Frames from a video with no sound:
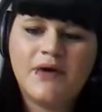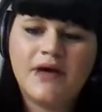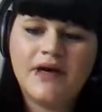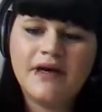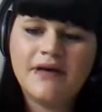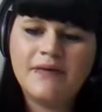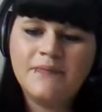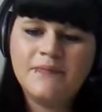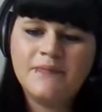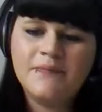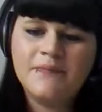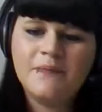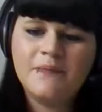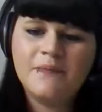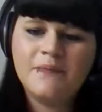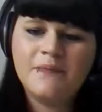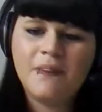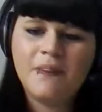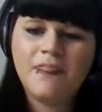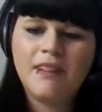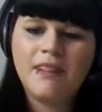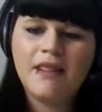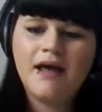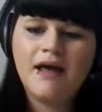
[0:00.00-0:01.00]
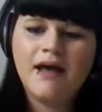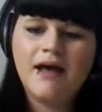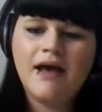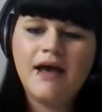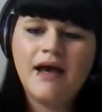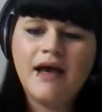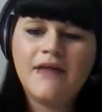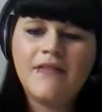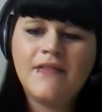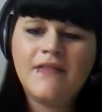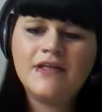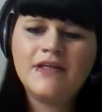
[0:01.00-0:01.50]
And then, do you think
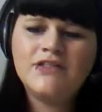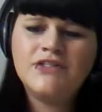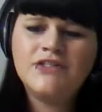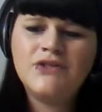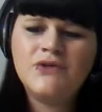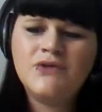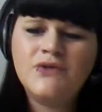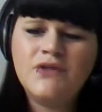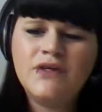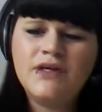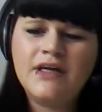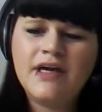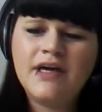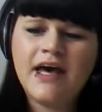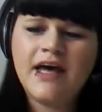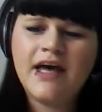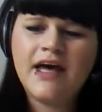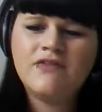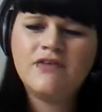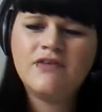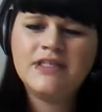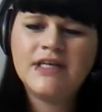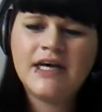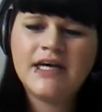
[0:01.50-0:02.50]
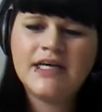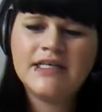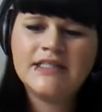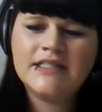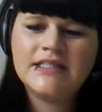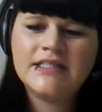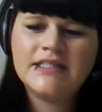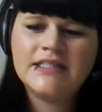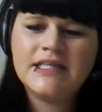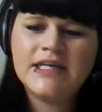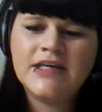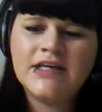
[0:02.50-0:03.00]
advertising influences
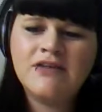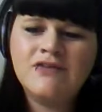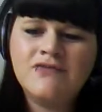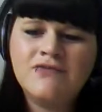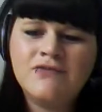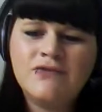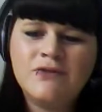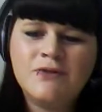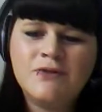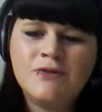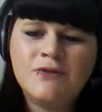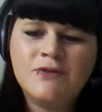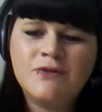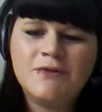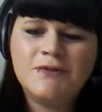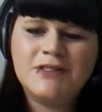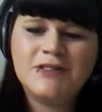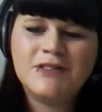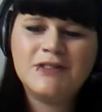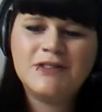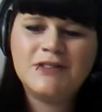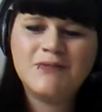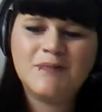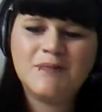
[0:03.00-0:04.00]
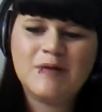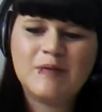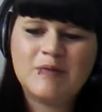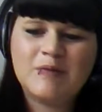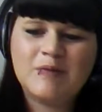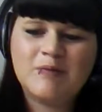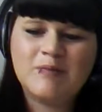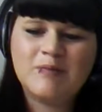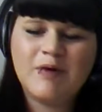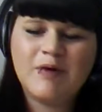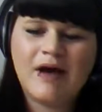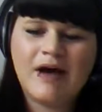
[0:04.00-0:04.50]
what people buy?
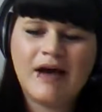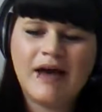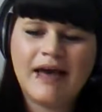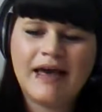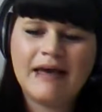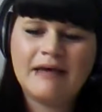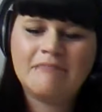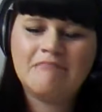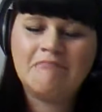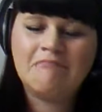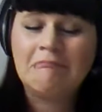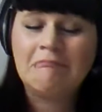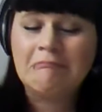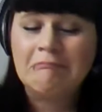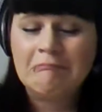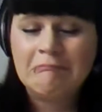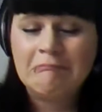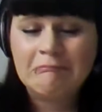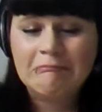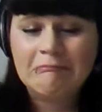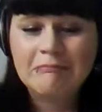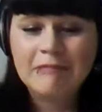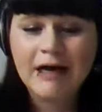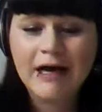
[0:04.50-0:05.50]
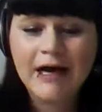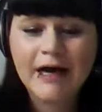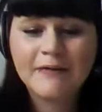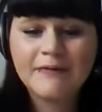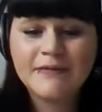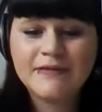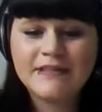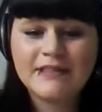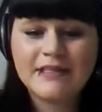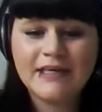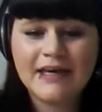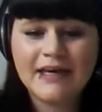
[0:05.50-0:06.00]
I would say yes.
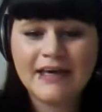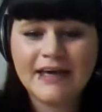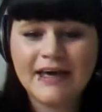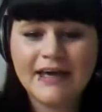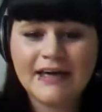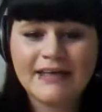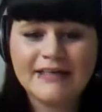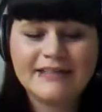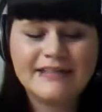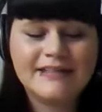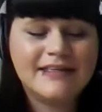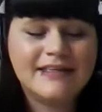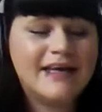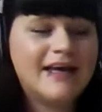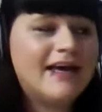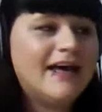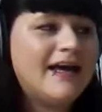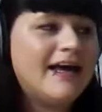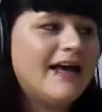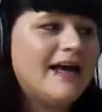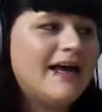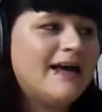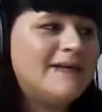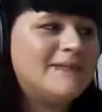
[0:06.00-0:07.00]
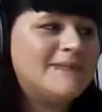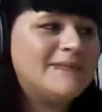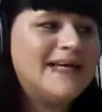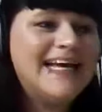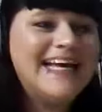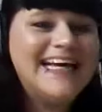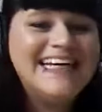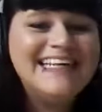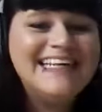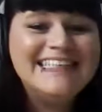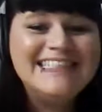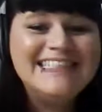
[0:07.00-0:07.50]
Depending on how
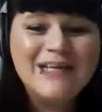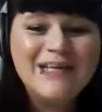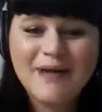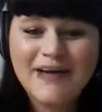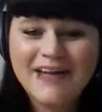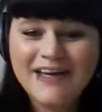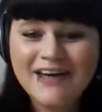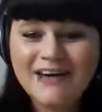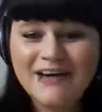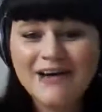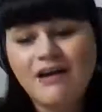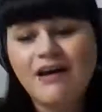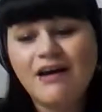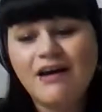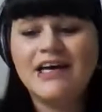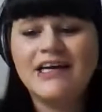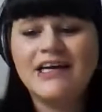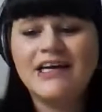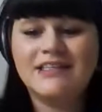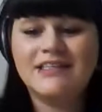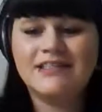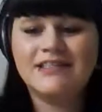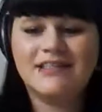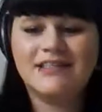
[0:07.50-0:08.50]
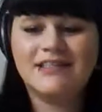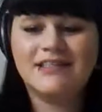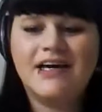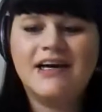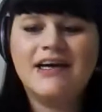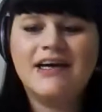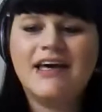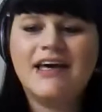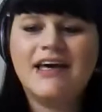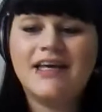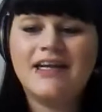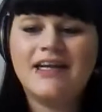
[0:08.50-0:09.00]
you advertise,
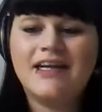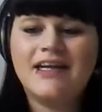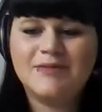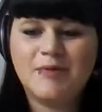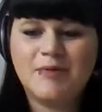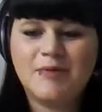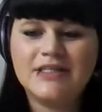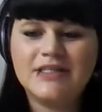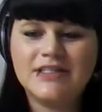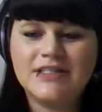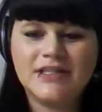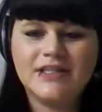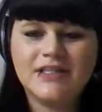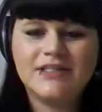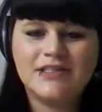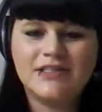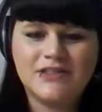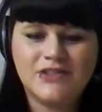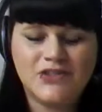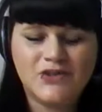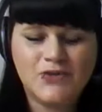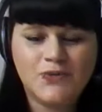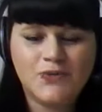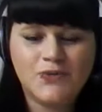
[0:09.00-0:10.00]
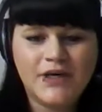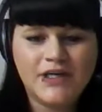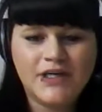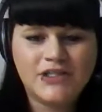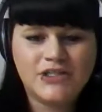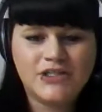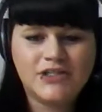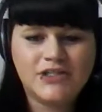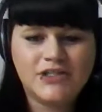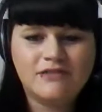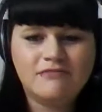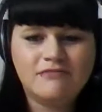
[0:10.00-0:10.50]
again, it depends on the
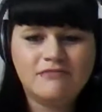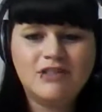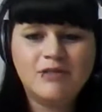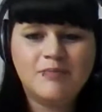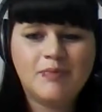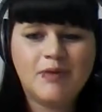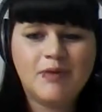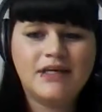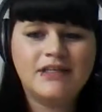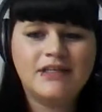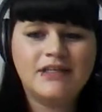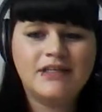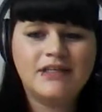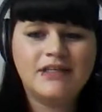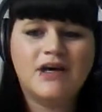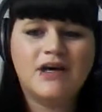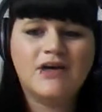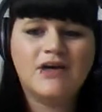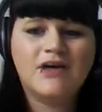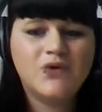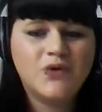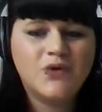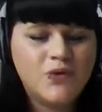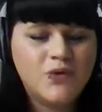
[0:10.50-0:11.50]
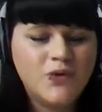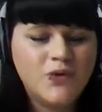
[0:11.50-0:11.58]
situation, depends on